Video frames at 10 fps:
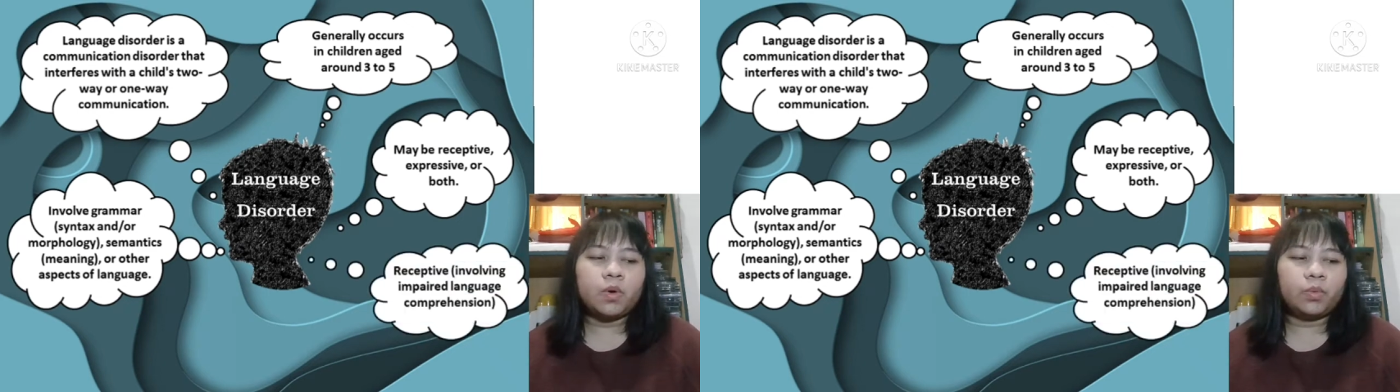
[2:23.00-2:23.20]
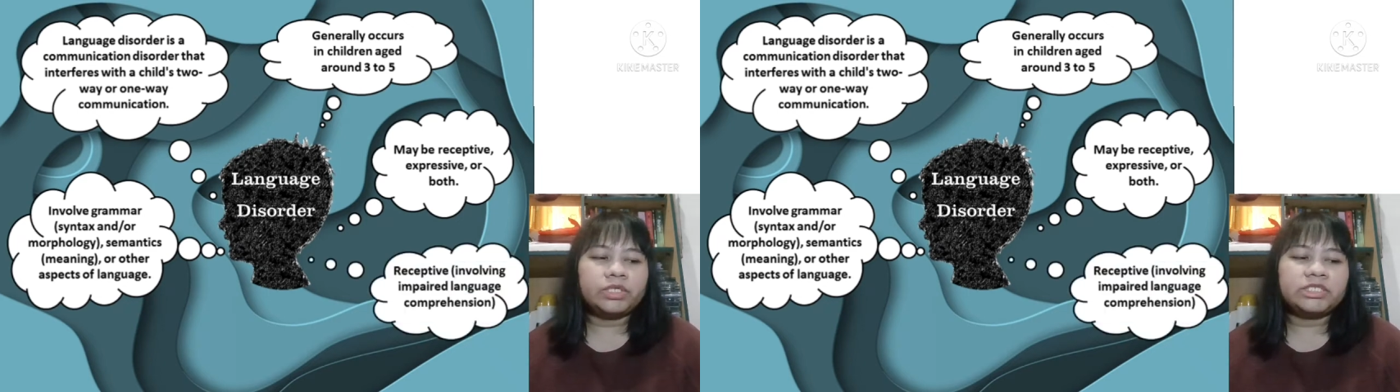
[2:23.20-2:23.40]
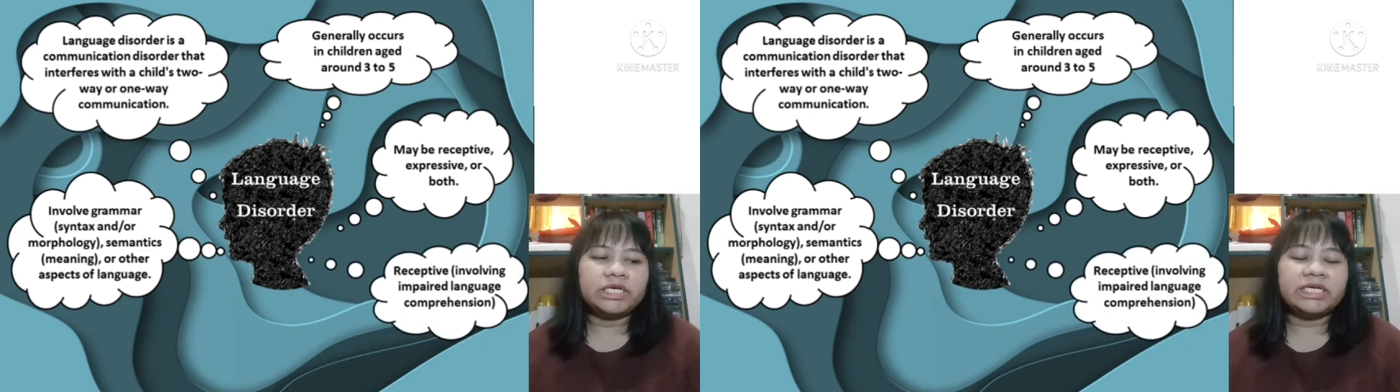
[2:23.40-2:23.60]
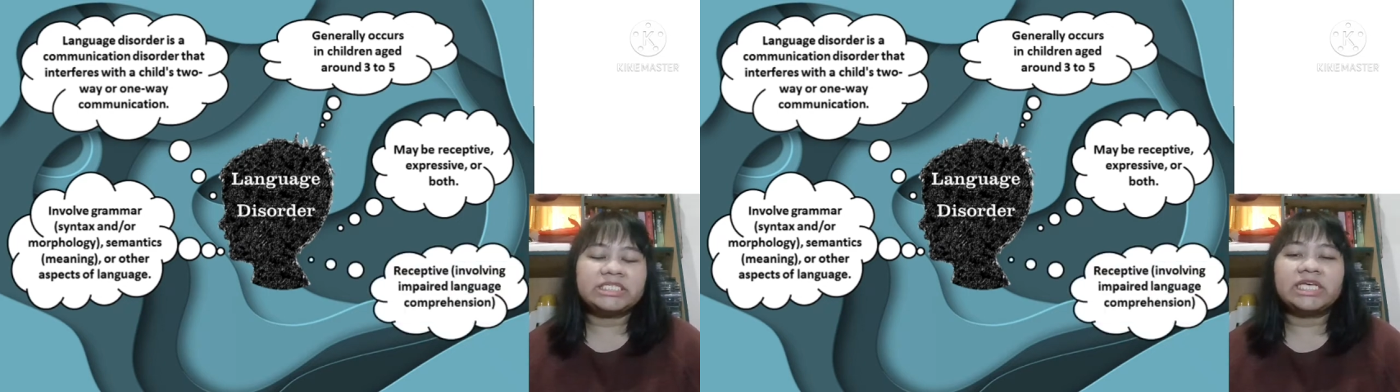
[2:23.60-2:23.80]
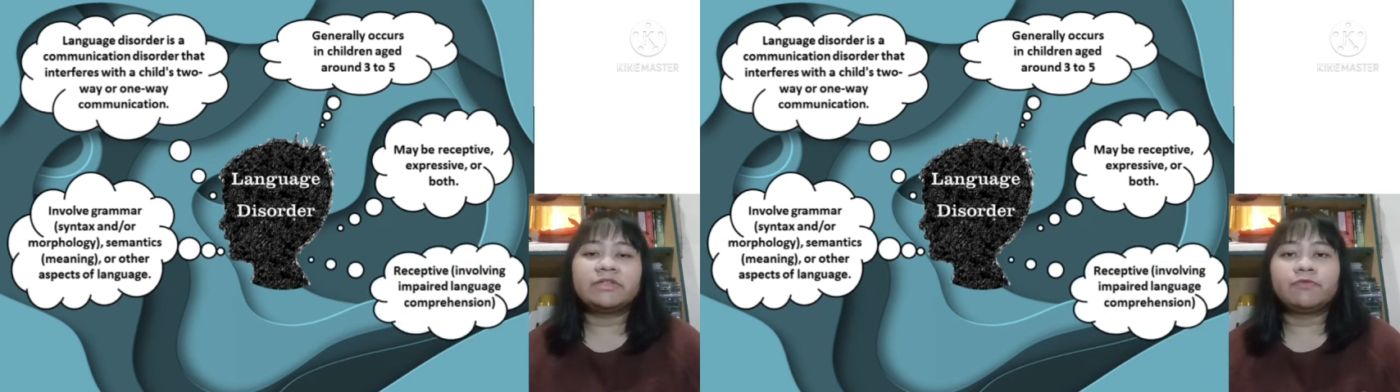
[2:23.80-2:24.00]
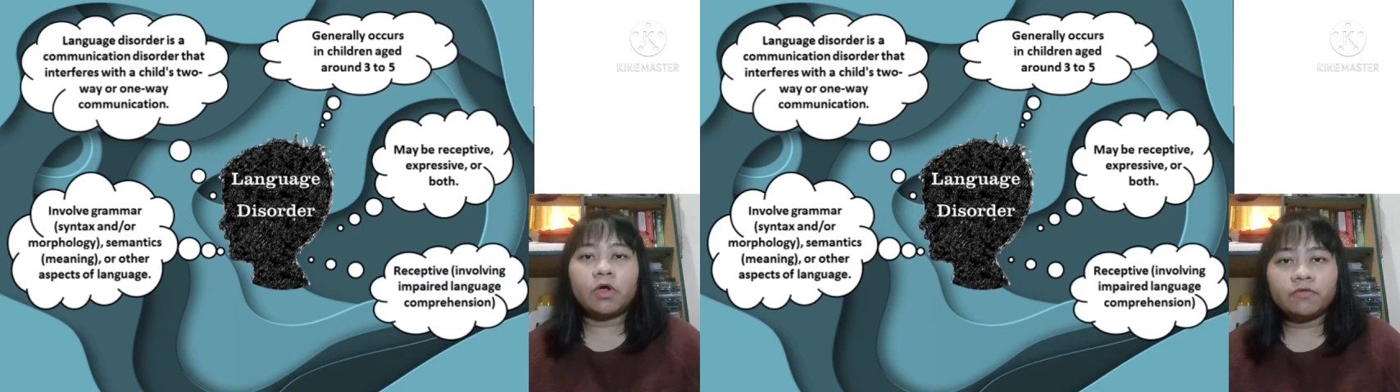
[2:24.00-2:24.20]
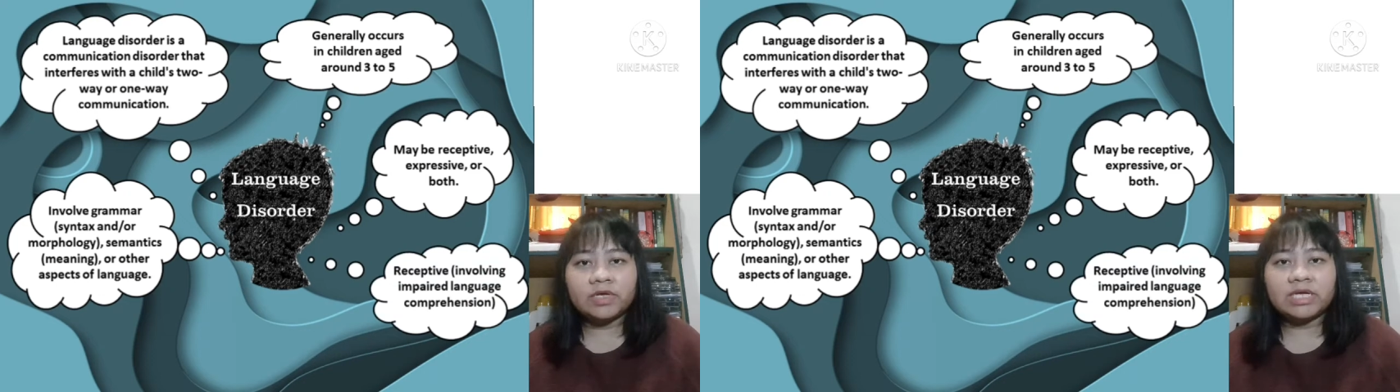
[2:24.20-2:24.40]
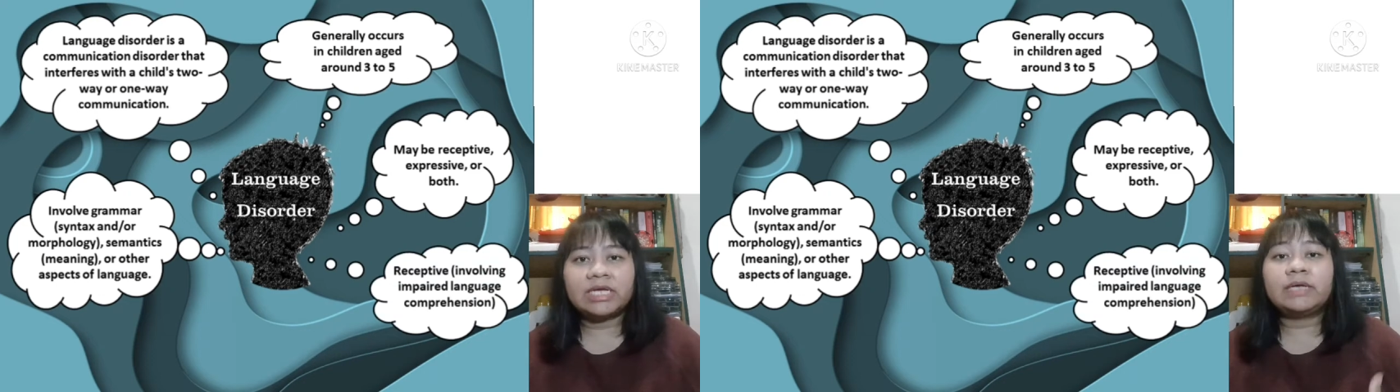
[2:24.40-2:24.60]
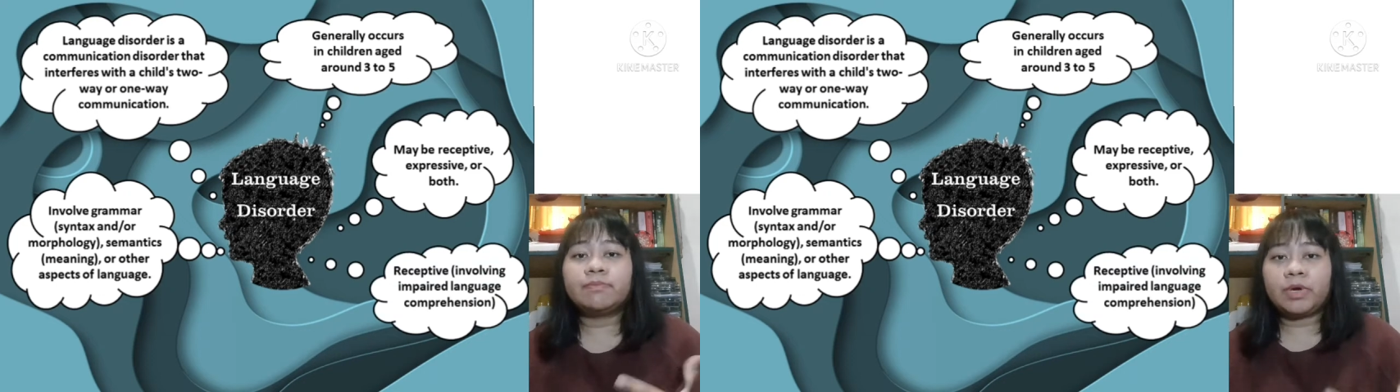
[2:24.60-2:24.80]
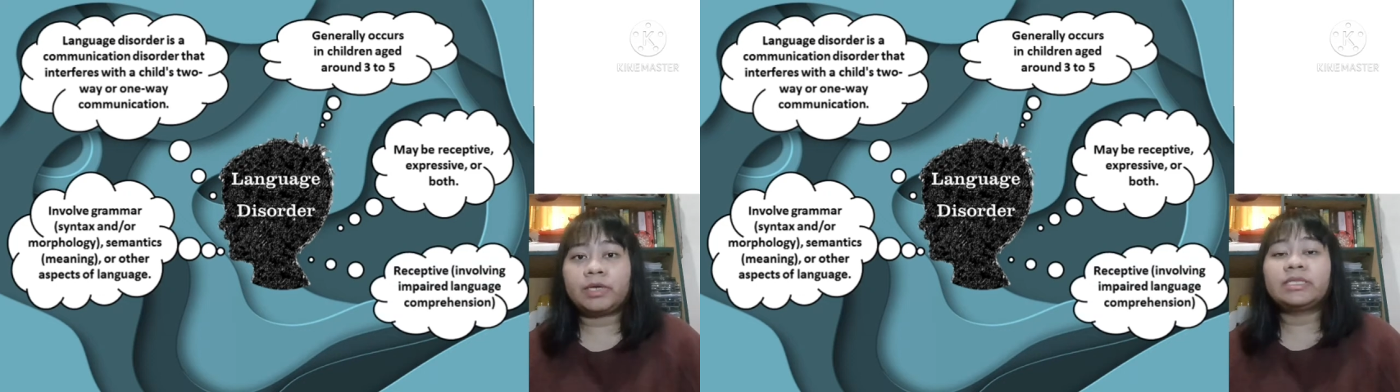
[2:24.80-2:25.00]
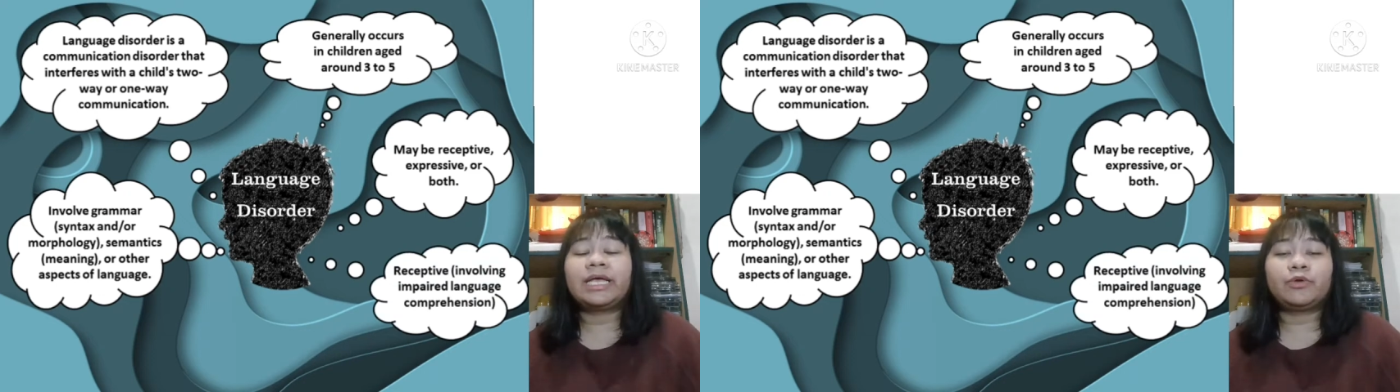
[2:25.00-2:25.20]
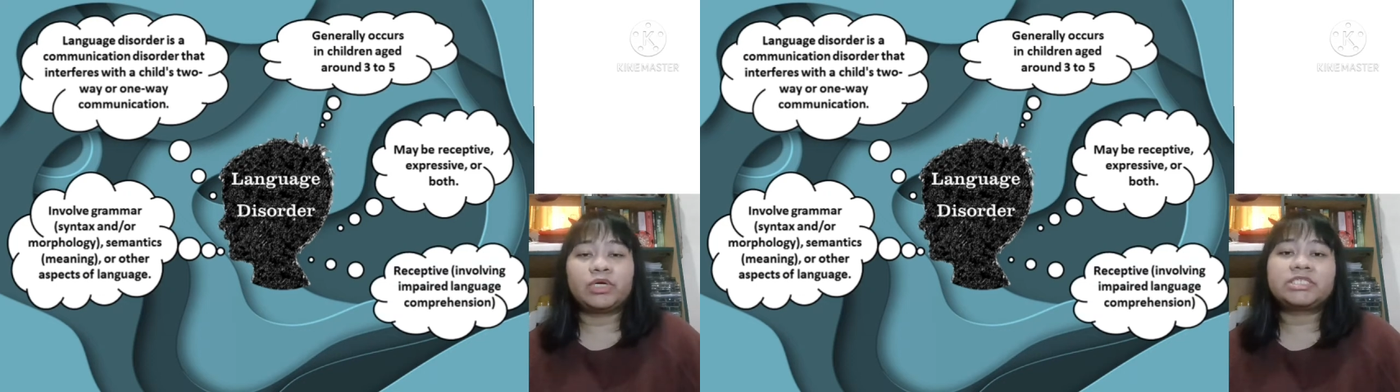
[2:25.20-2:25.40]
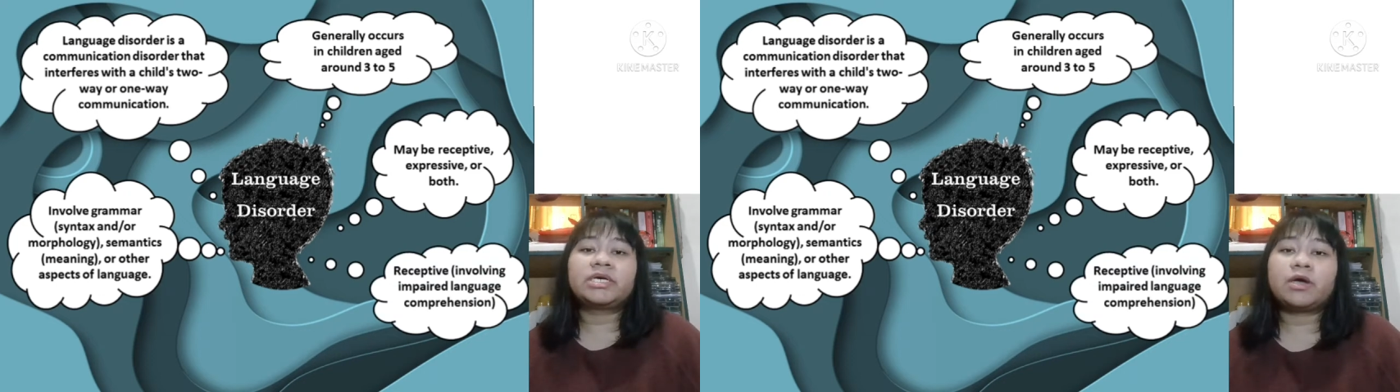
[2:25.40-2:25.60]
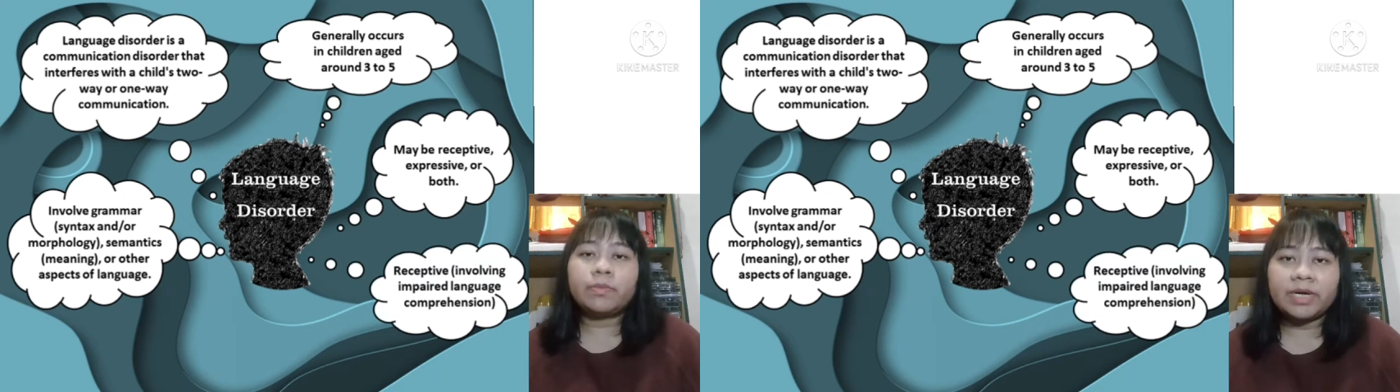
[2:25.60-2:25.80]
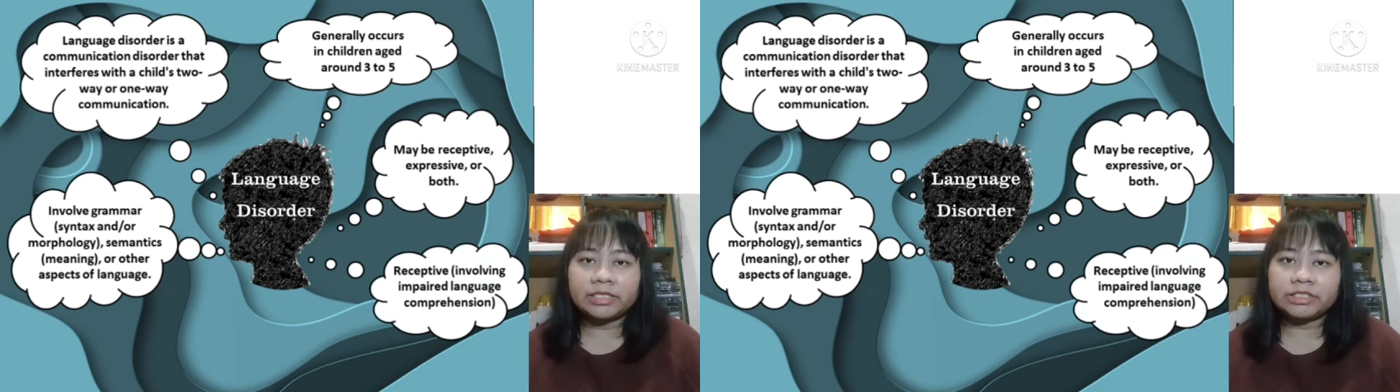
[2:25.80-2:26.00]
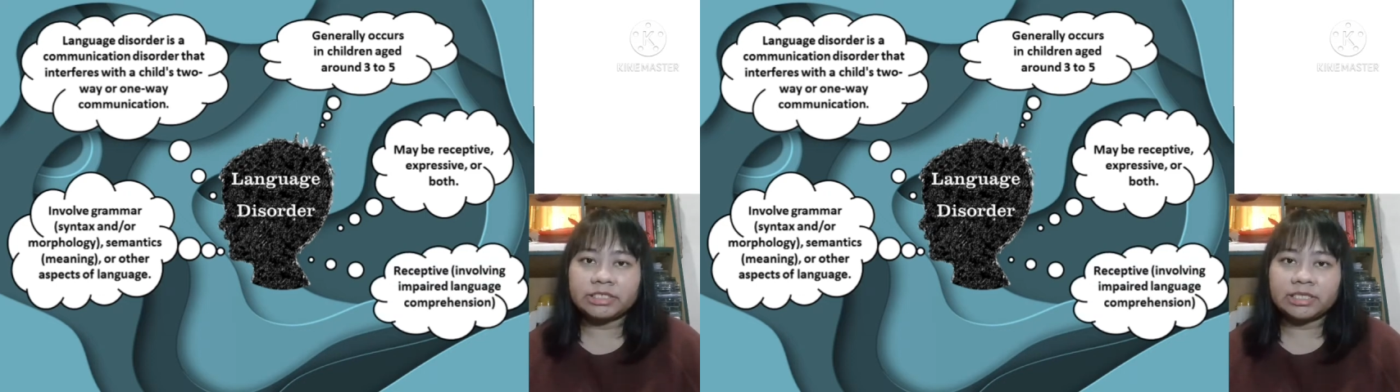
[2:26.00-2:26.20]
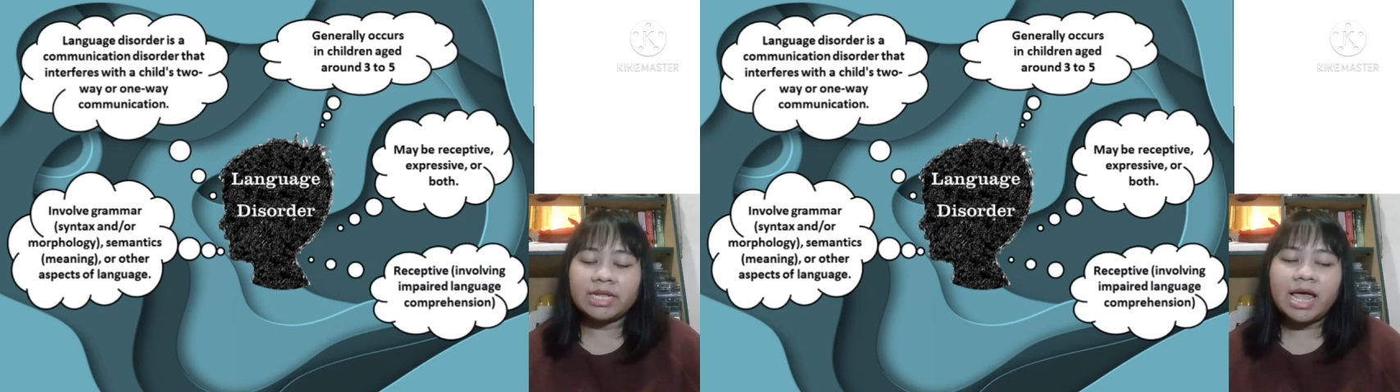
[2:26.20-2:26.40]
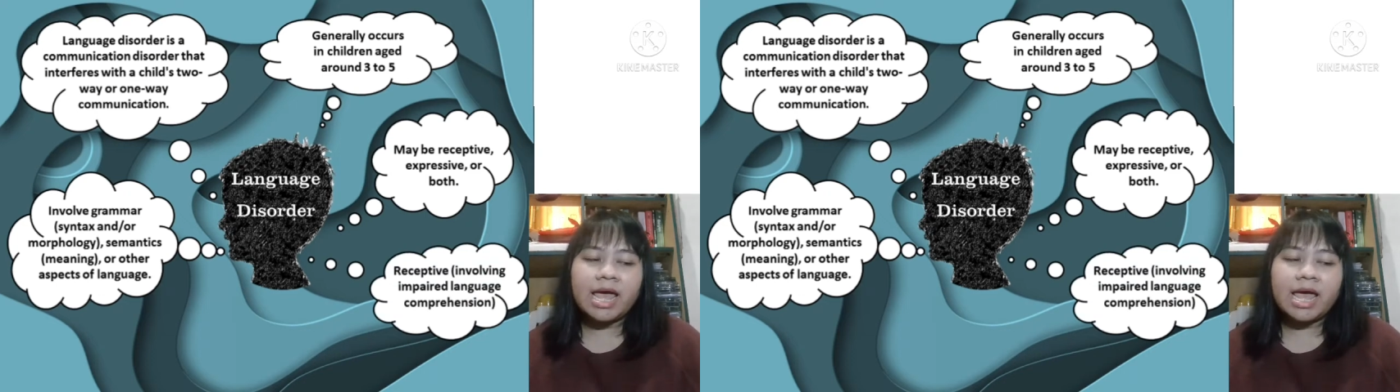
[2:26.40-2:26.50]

which is involving impaired language comprehension,